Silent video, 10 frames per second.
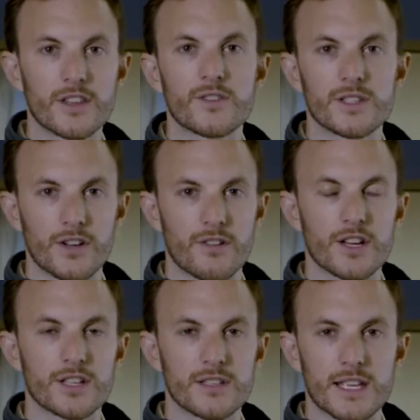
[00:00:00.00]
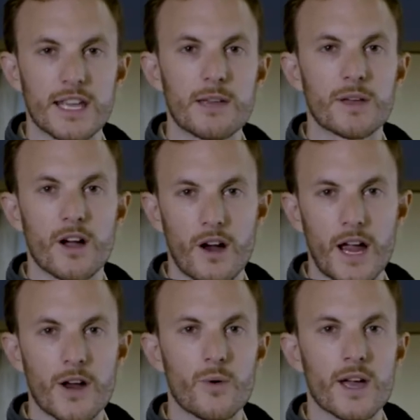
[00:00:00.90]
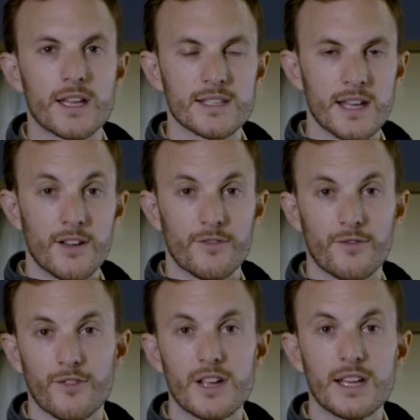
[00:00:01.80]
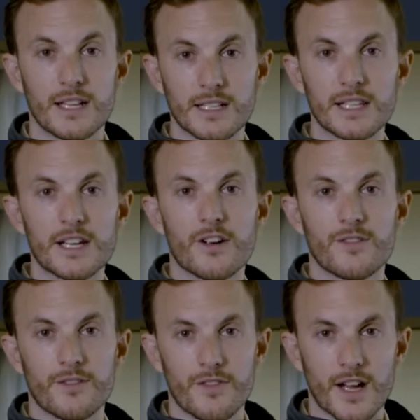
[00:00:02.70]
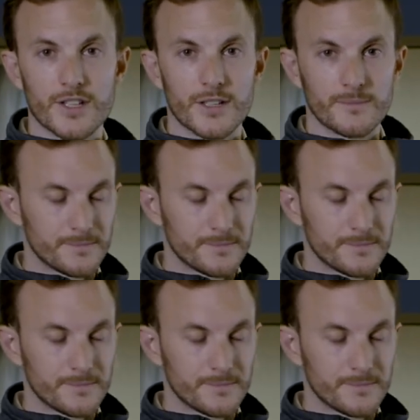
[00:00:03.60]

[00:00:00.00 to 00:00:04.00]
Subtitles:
those secretions and keeping our airways free and clear of infection.